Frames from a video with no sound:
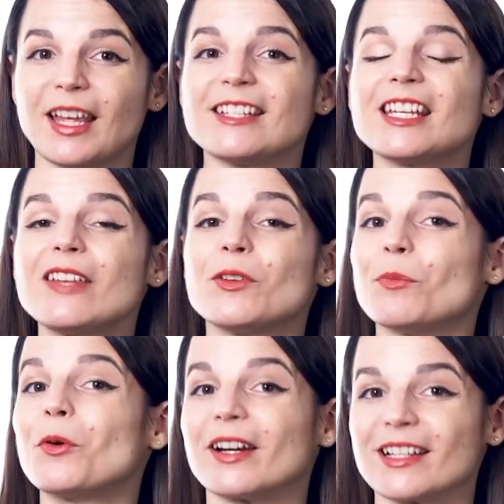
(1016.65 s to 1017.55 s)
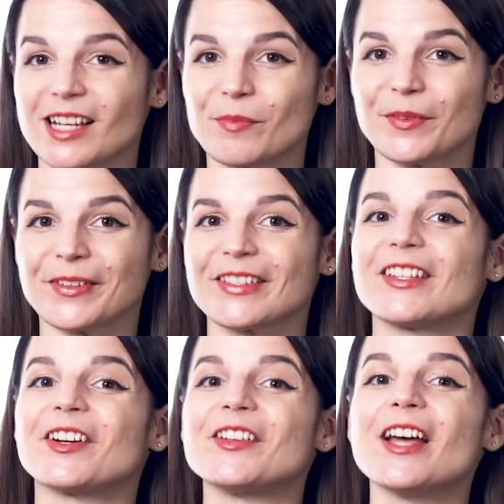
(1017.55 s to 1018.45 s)
and even more examples that
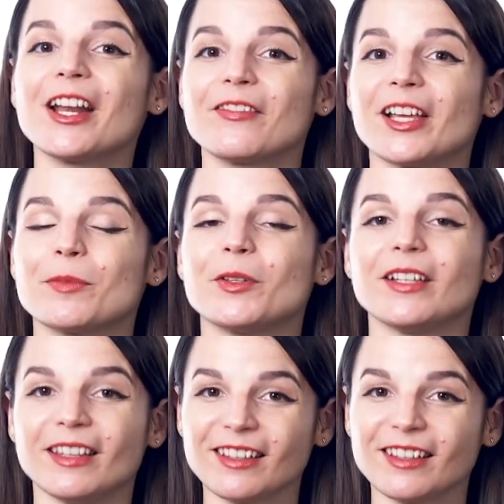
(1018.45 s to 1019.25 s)
are not available in the